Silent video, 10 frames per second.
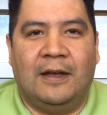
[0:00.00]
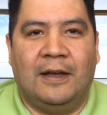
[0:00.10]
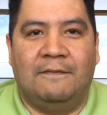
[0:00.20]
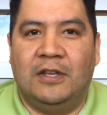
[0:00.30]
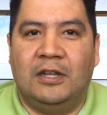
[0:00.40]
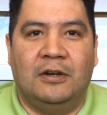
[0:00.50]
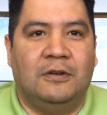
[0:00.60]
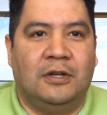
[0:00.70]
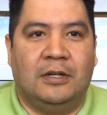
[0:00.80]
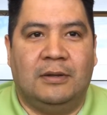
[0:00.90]
video
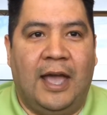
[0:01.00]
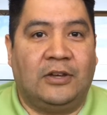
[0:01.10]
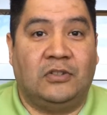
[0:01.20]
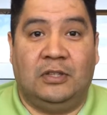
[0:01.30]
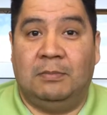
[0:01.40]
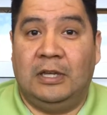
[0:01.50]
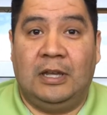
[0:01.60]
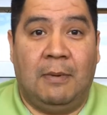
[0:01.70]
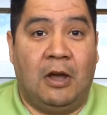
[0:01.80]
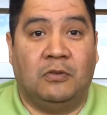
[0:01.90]
could actually be
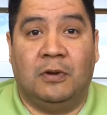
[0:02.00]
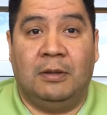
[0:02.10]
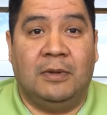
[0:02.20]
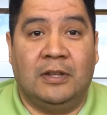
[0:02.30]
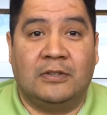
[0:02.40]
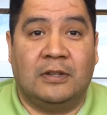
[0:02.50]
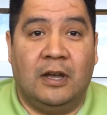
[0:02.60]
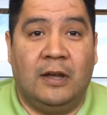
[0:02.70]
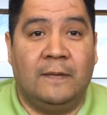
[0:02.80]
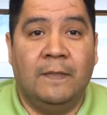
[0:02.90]
about 20 minutes
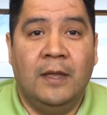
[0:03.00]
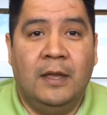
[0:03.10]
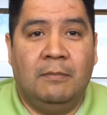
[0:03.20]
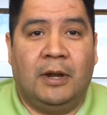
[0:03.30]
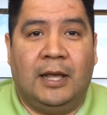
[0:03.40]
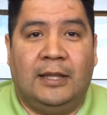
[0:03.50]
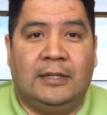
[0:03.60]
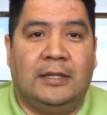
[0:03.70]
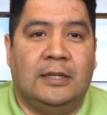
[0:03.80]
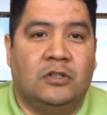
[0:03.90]
long, but I like
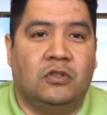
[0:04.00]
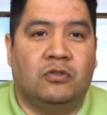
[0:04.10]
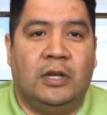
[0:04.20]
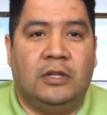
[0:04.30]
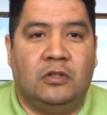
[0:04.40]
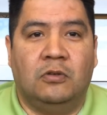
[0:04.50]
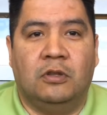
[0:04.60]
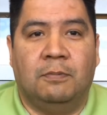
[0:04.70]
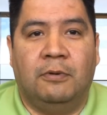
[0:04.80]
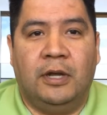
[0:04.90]
to get straight to
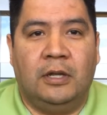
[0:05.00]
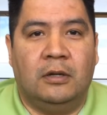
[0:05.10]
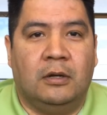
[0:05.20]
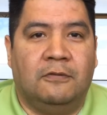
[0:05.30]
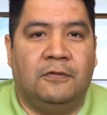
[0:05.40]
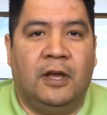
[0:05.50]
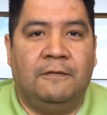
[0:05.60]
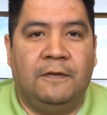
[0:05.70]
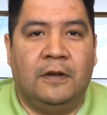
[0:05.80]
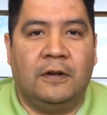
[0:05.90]
the point, no
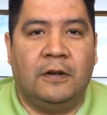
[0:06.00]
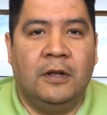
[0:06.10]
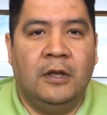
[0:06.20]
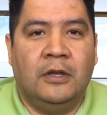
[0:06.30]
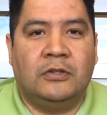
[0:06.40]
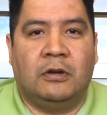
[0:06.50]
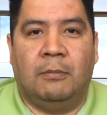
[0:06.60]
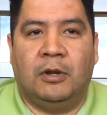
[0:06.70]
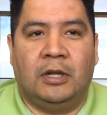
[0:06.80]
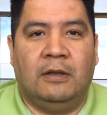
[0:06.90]
fluff here. So I'm
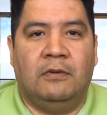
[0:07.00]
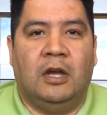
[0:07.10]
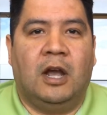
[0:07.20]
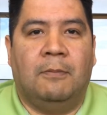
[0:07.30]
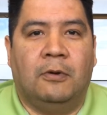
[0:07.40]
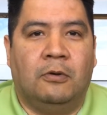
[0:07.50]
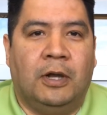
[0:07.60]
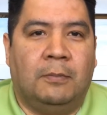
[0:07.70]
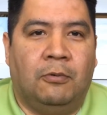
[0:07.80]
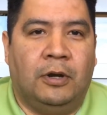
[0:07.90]
going to give you a couple
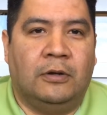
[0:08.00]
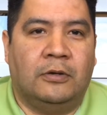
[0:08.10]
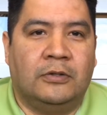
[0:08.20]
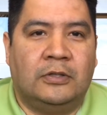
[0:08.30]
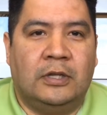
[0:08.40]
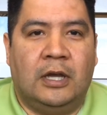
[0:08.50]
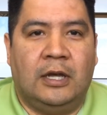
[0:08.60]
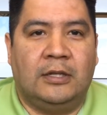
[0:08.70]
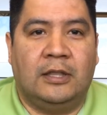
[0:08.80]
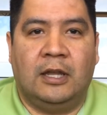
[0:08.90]
quick pointers
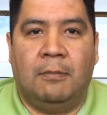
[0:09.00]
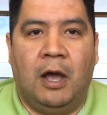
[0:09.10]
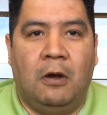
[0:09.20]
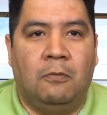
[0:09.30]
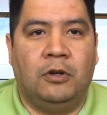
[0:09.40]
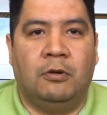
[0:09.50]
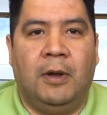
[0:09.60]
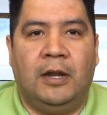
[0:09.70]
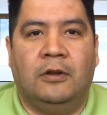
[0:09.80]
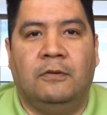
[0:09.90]
to think about when you're
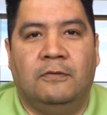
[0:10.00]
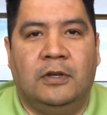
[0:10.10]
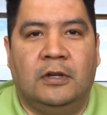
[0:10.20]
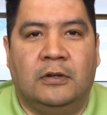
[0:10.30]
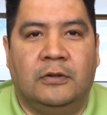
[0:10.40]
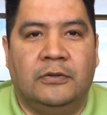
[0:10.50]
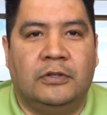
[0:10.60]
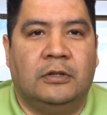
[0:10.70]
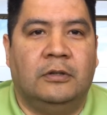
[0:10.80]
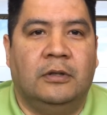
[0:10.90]
buying a new vehicle.
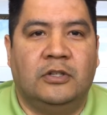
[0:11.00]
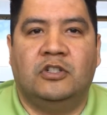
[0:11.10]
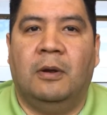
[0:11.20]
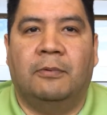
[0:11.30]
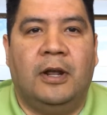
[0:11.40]
So let's jump right